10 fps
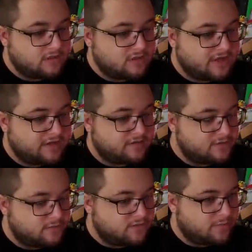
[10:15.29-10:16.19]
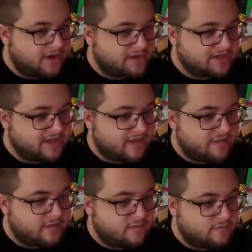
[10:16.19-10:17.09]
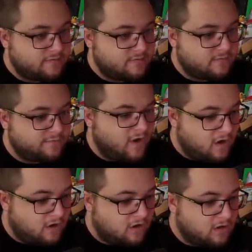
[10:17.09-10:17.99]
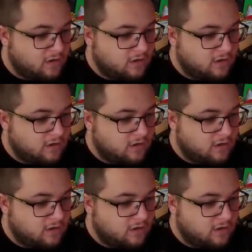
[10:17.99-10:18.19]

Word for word: Yeah, do a dramatic death. Fall.